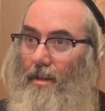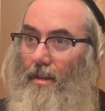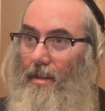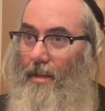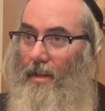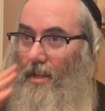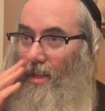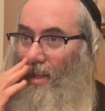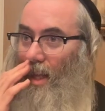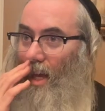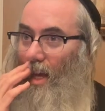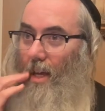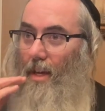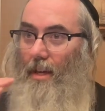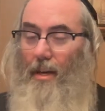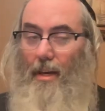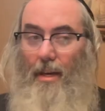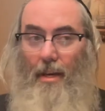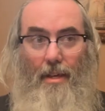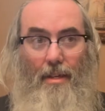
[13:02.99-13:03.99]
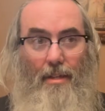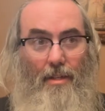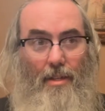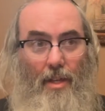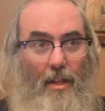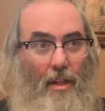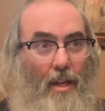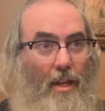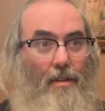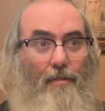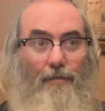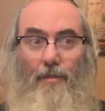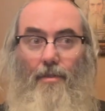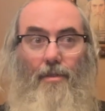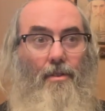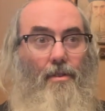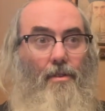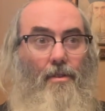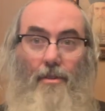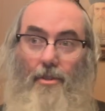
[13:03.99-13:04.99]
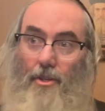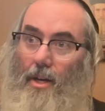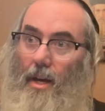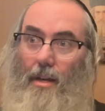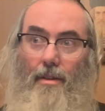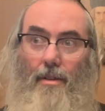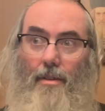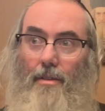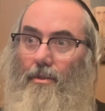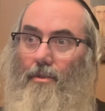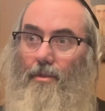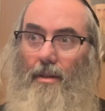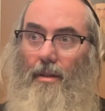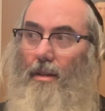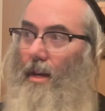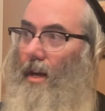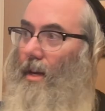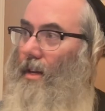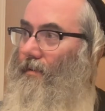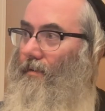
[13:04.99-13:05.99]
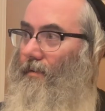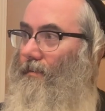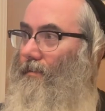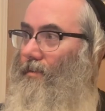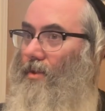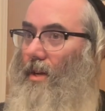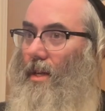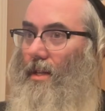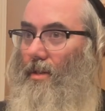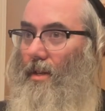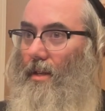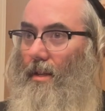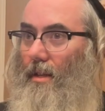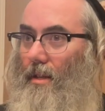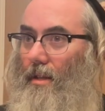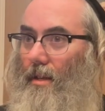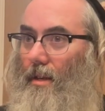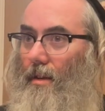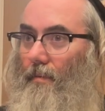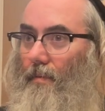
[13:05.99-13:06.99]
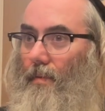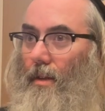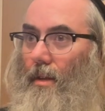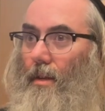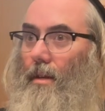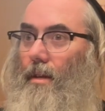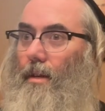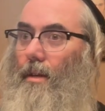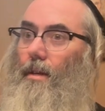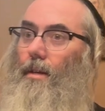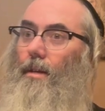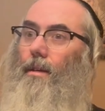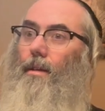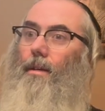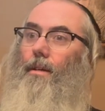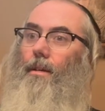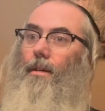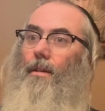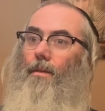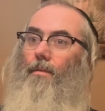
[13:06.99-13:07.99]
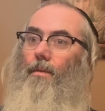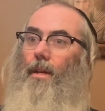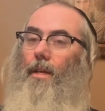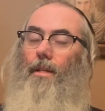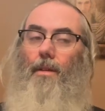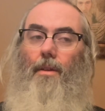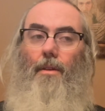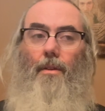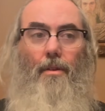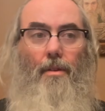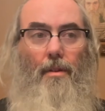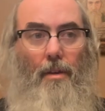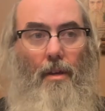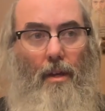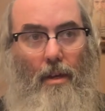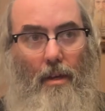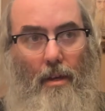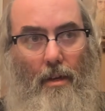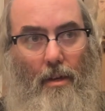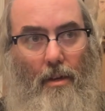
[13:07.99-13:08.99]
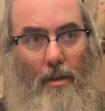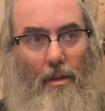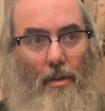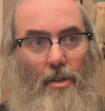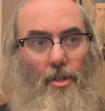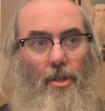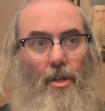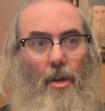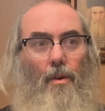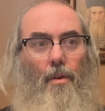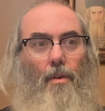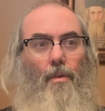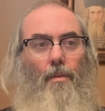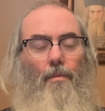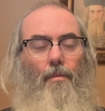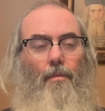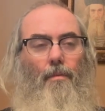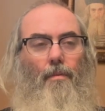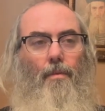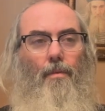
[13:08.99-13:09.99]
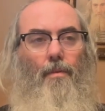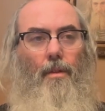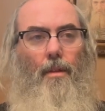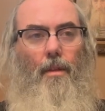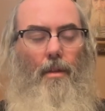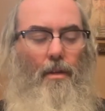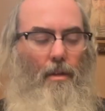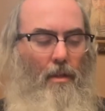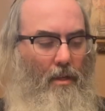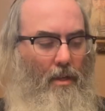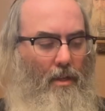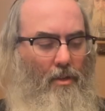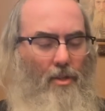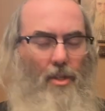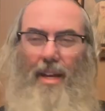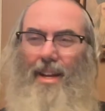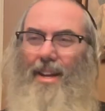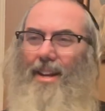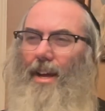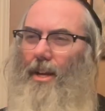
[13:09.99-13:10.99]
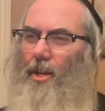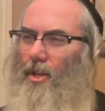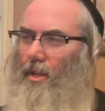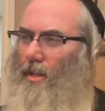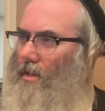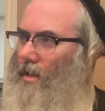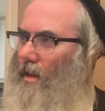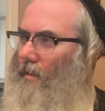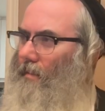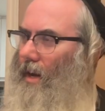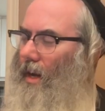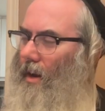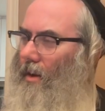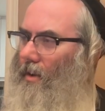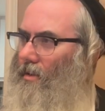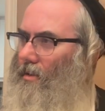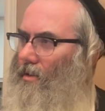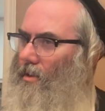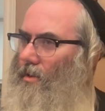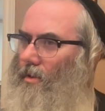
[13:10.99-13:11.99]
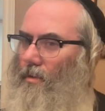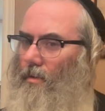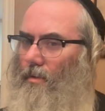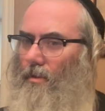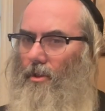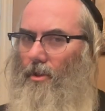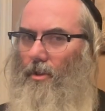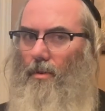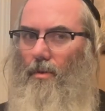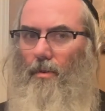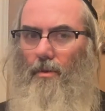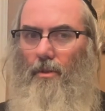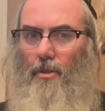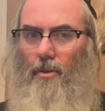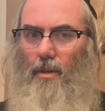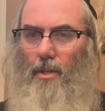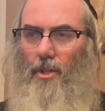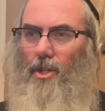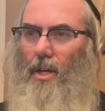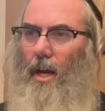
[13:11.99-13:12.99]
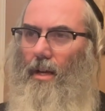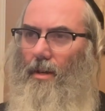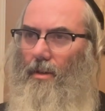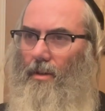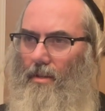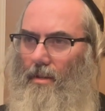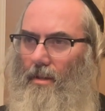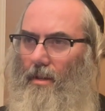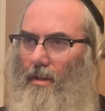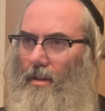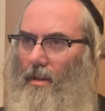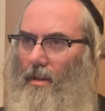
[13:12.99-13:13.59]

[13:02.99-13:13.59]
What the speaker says: He's like a delightful child. You could kind of translate it, right? So there's a connection somehow to a child